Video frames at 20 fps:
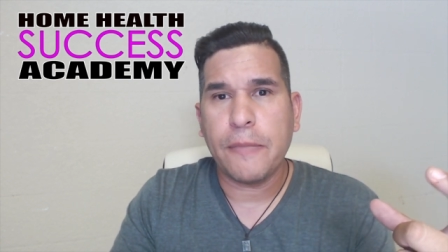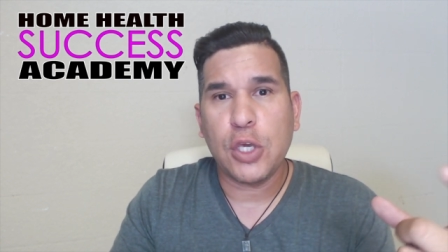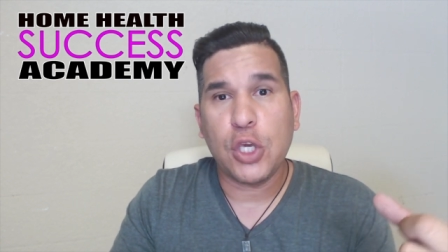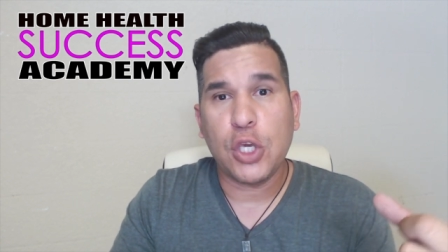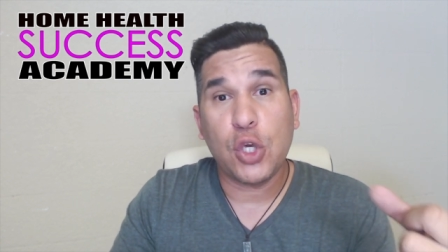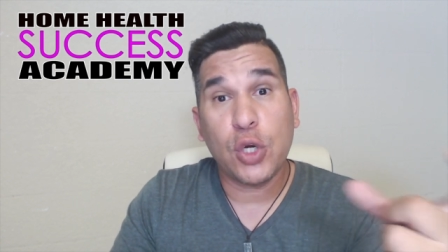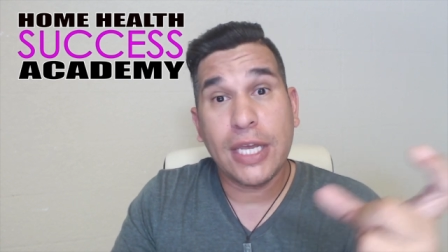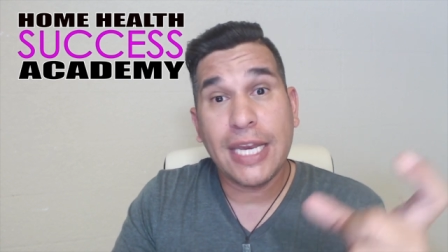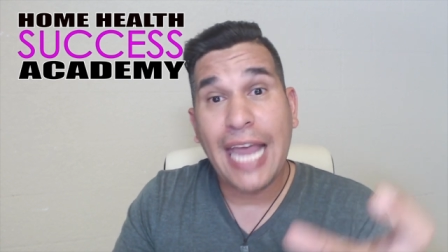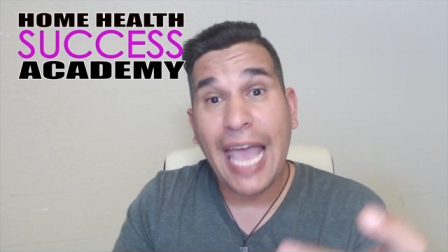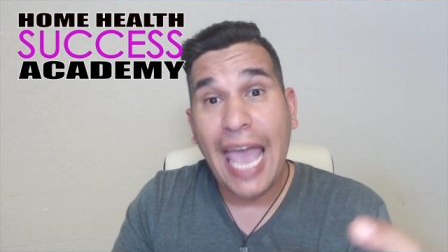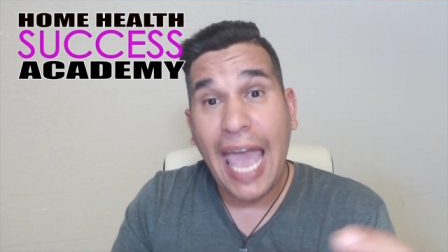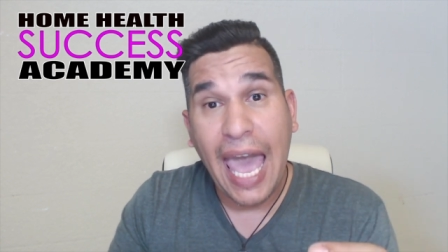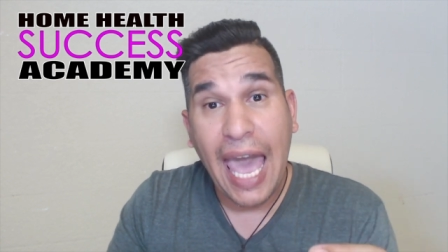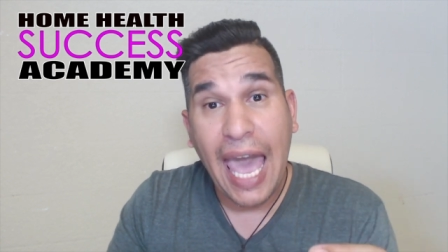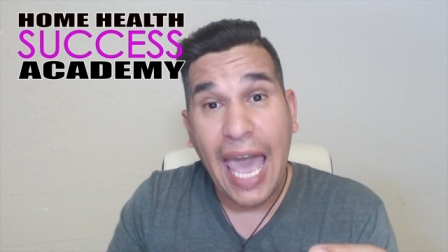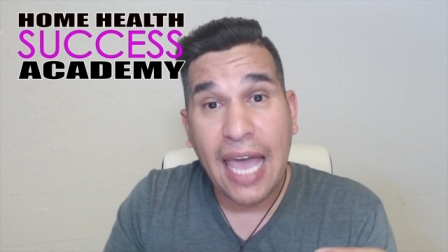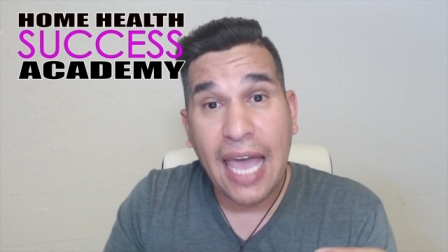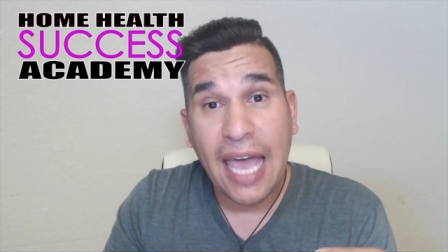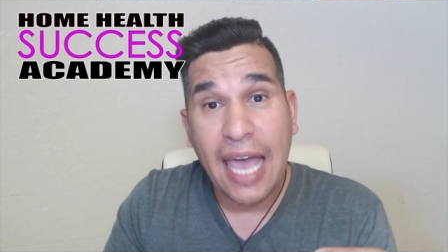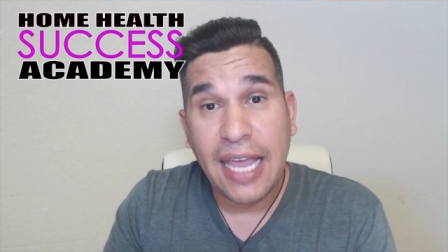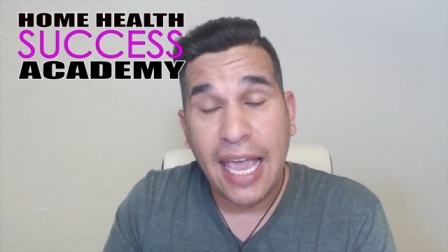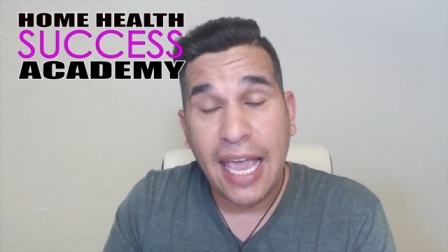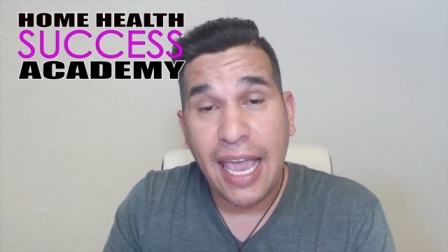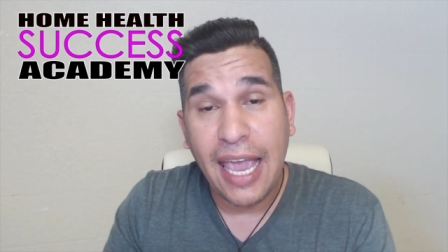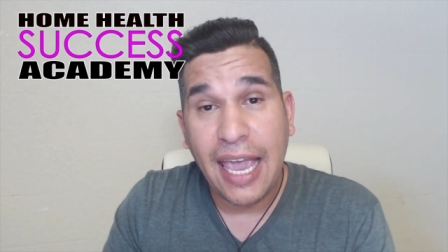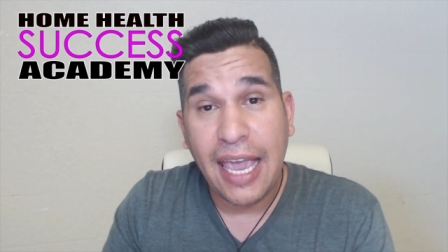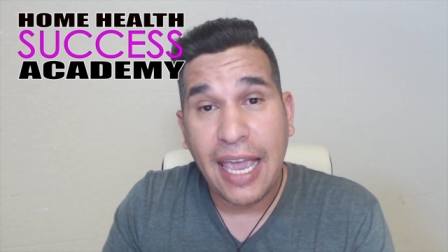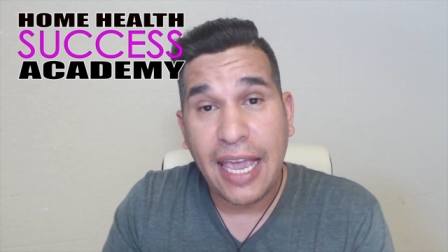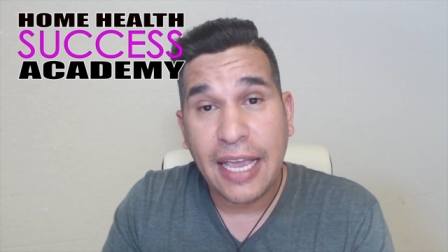You can add
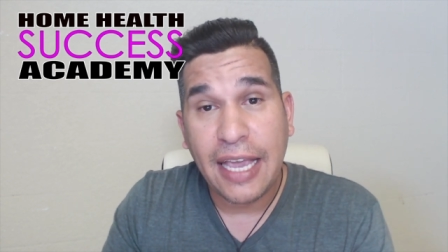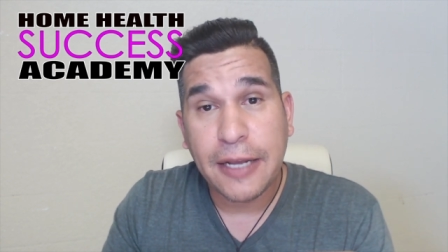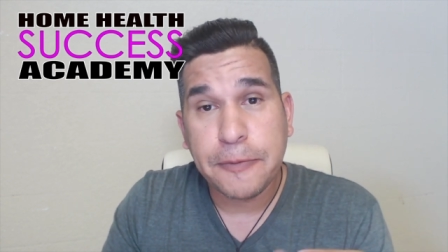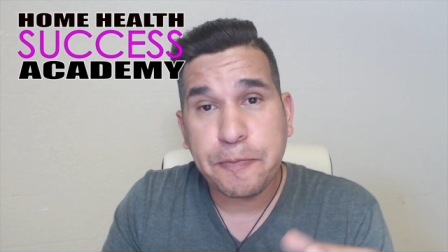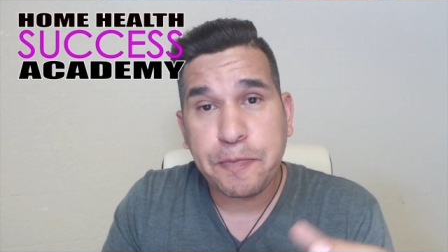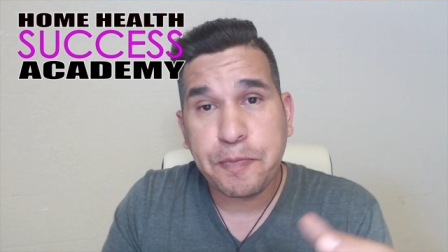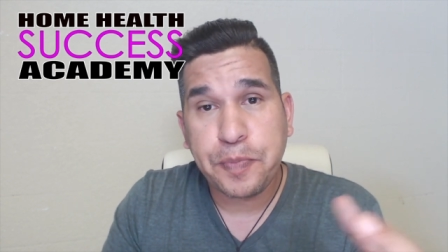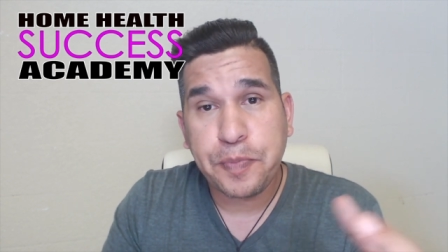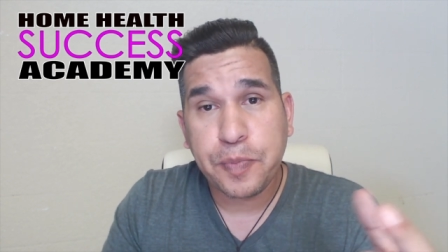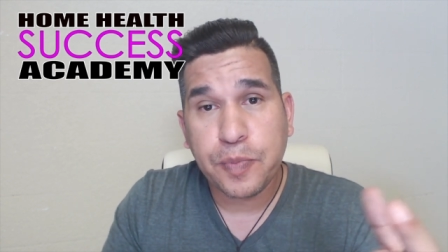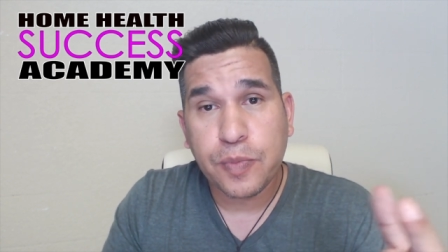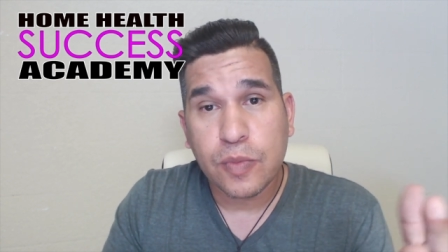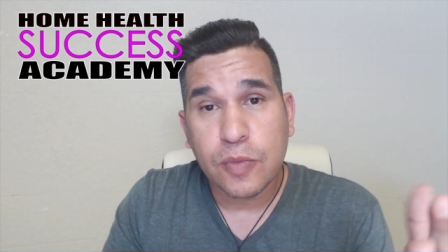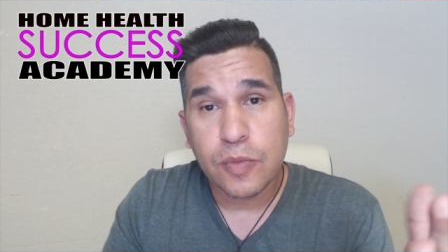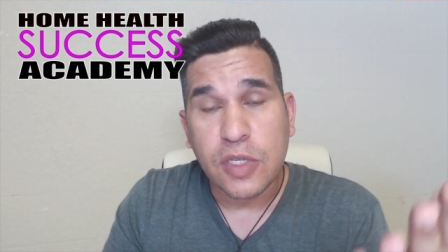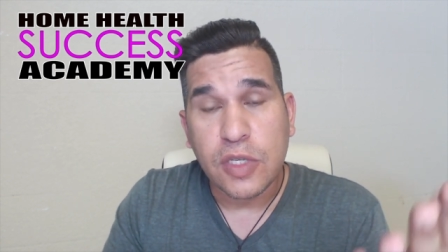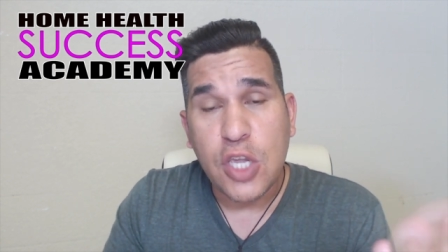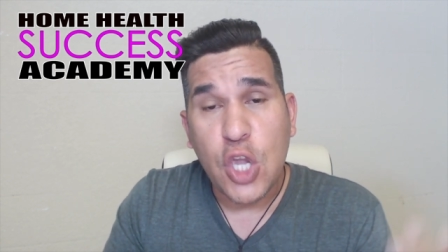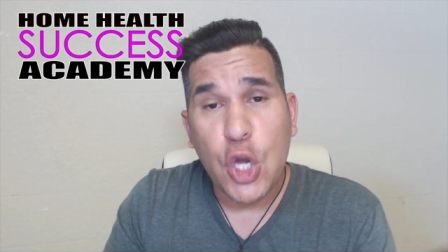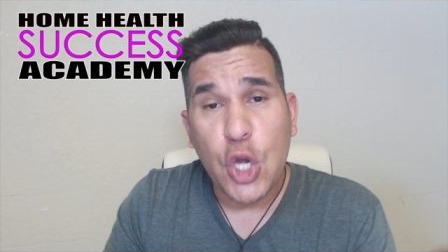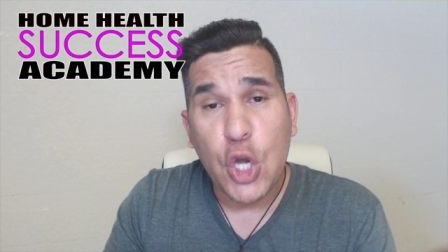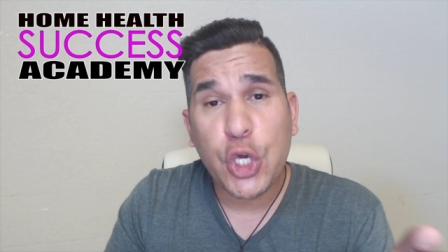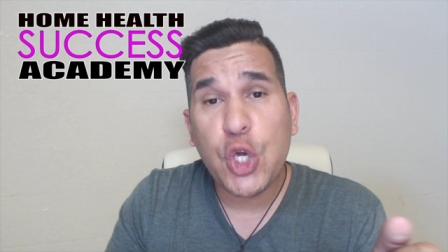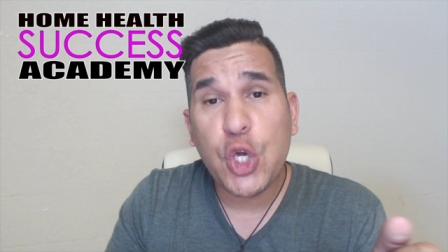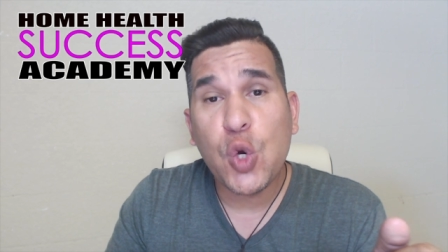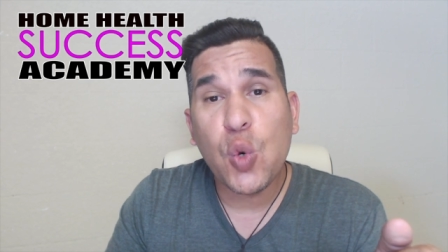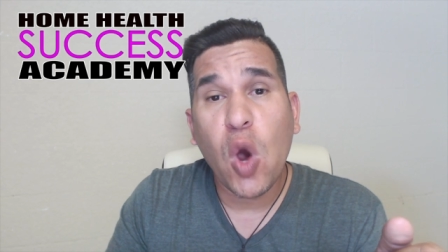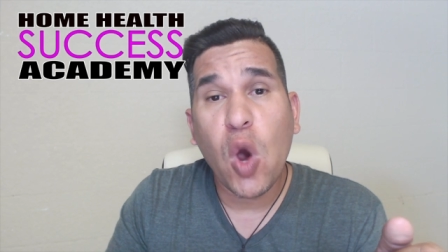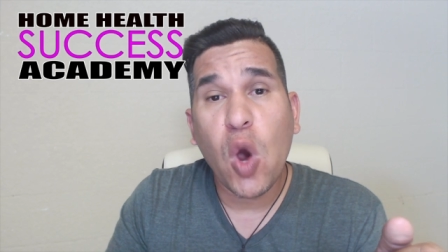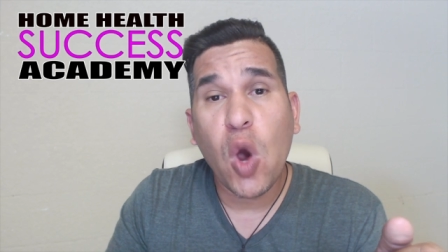a
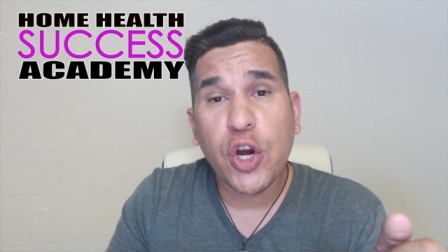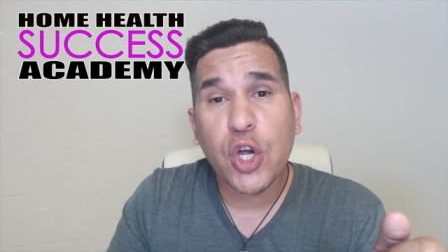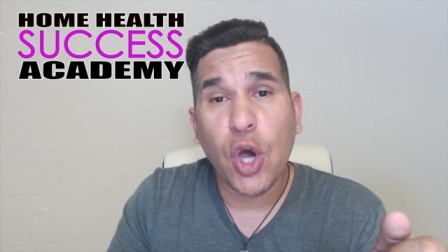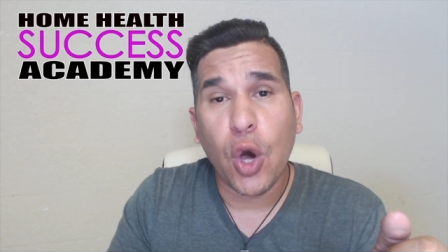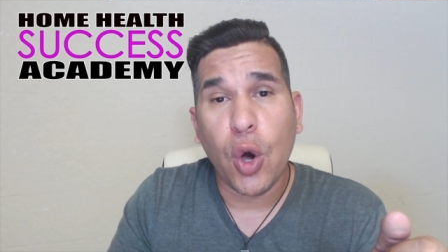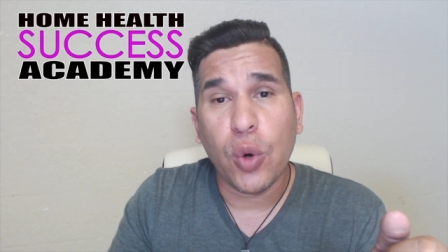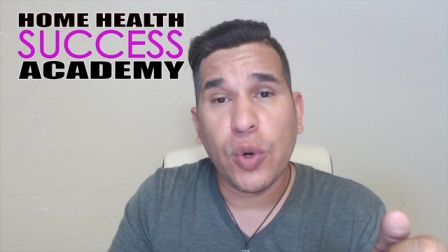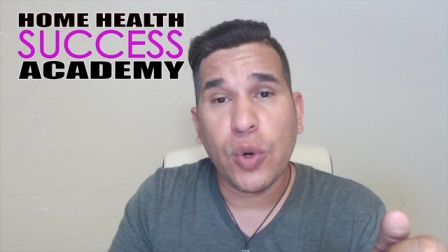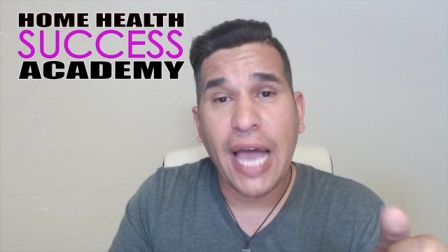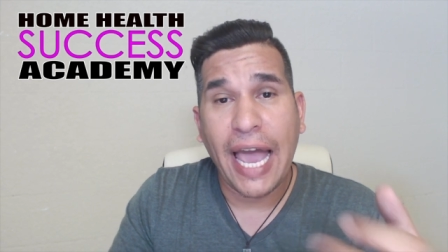QR code.